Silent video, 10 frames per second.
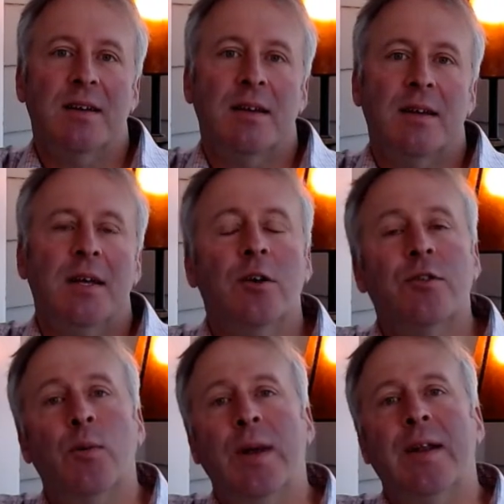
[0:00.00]
Here's the
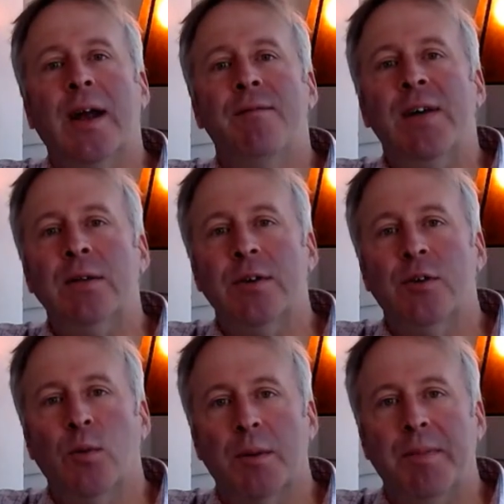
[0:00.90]
way that I found it to
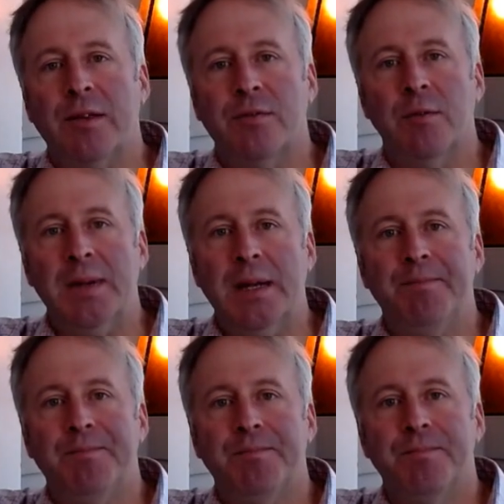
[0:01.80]
work best for me.
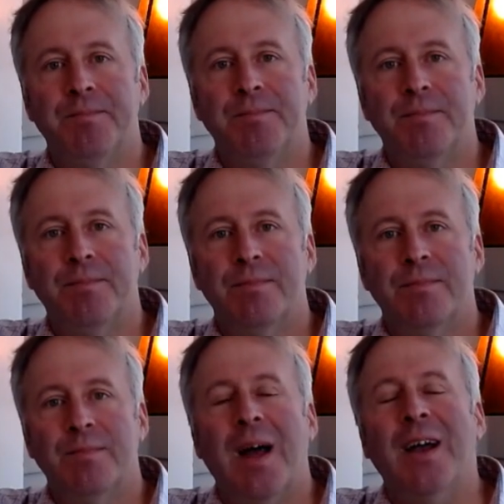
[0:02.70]

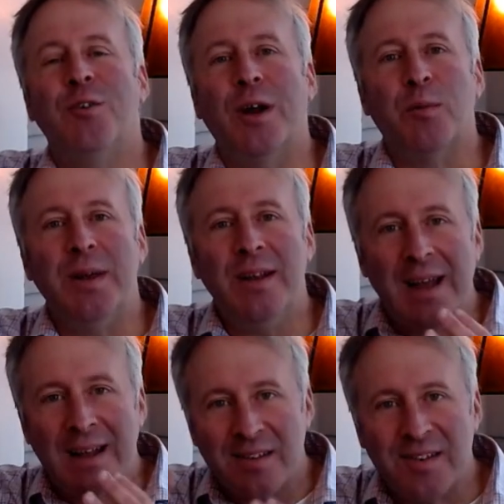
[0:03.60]
I try to read
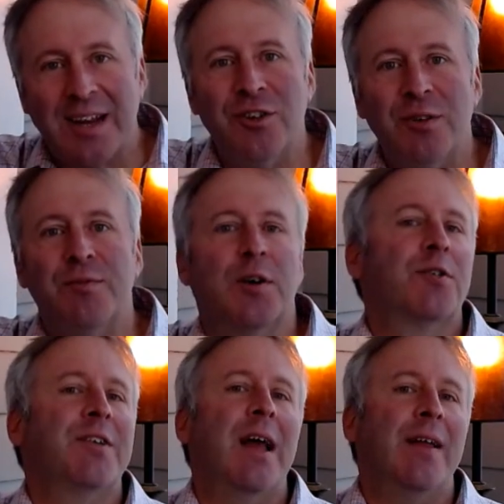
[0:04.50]
that section
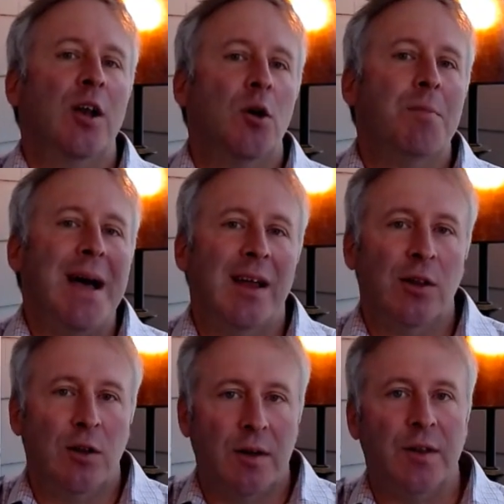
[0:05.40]
first and then go back and
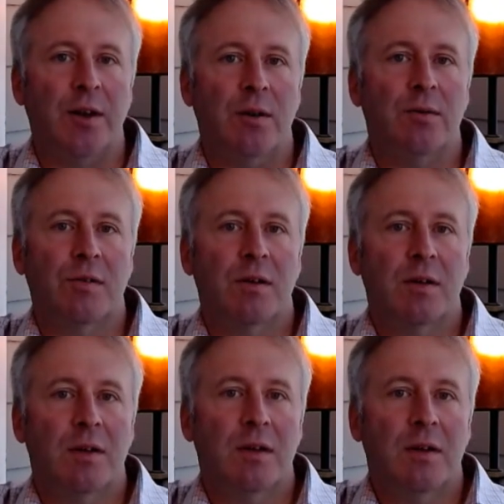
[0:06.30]
look at the notes.
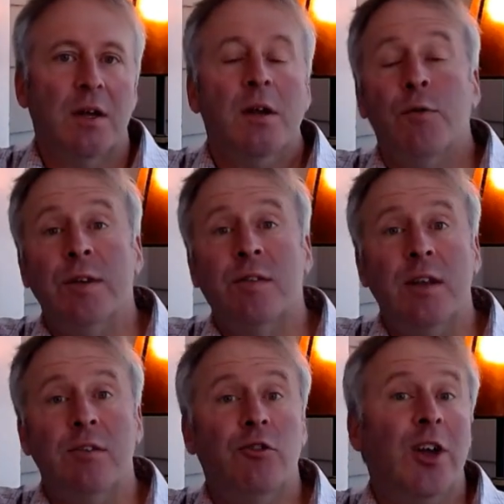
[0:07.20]
For
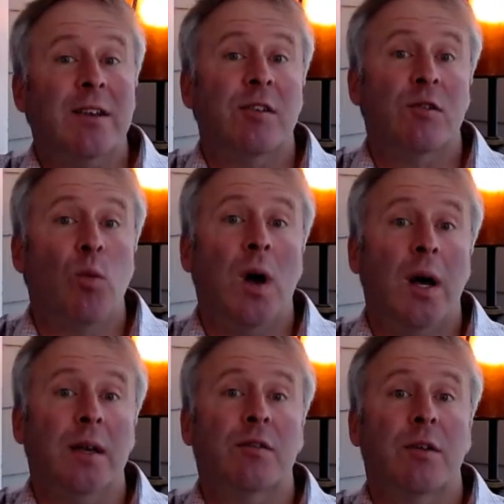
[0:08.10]
instance, Genesis 1
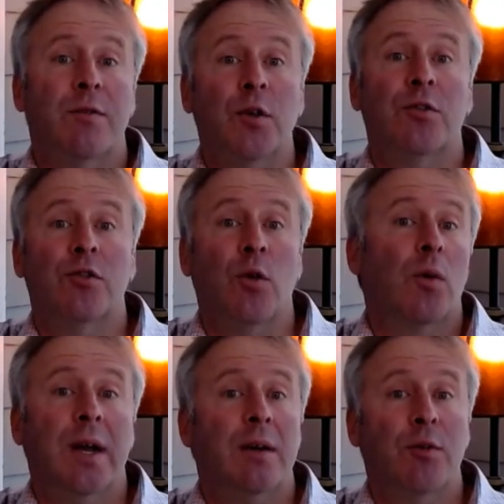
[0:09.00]
is the first
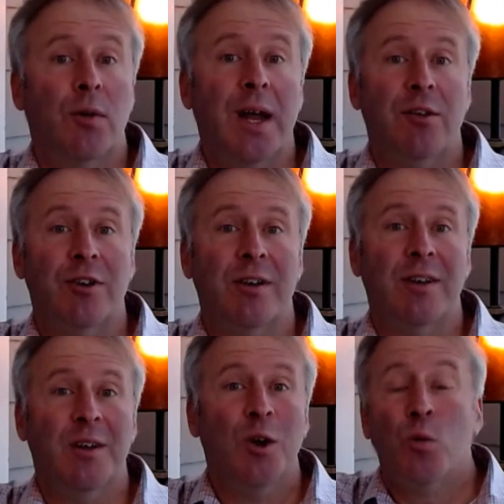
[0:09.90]
story of creation.
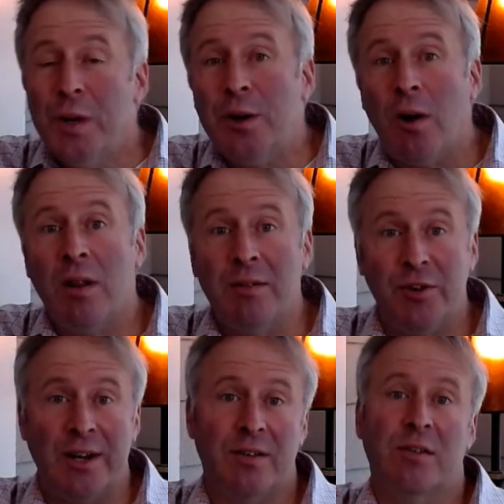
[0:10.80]
Read all of
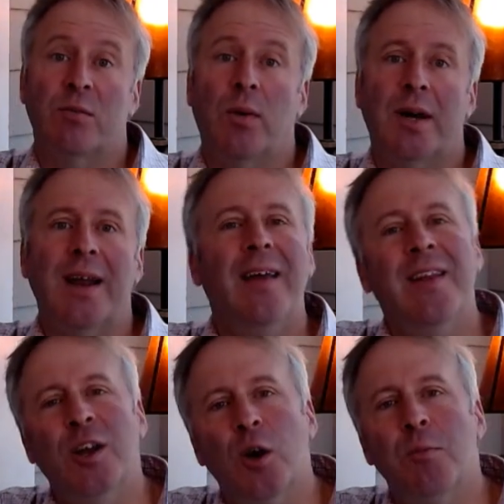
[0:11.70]
Genesis 1 and then
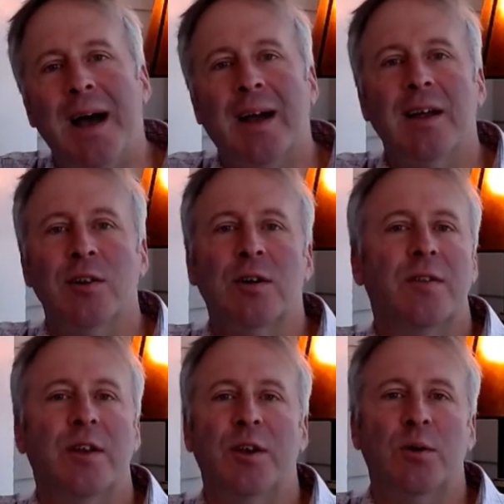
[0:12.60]
go back and look at
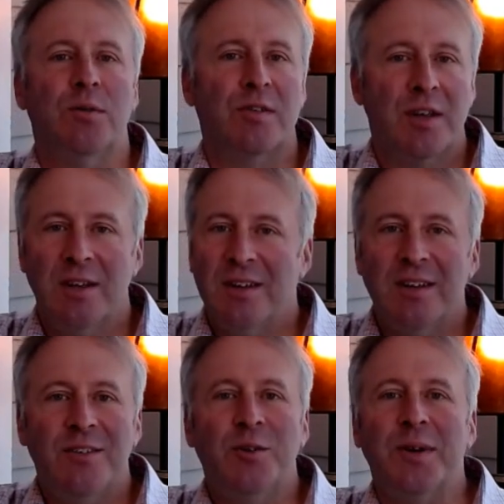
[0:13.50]
the notes
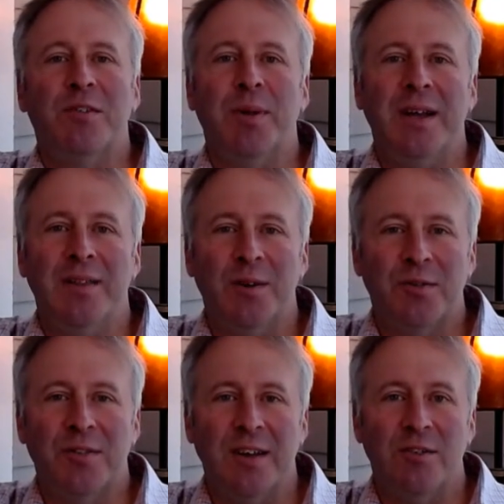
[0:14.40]
to explain those
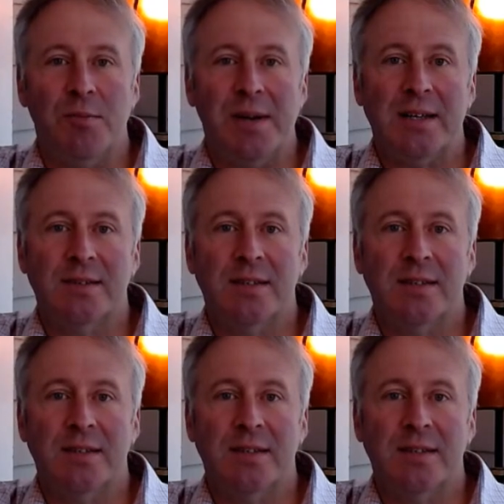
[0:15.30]
things you missed.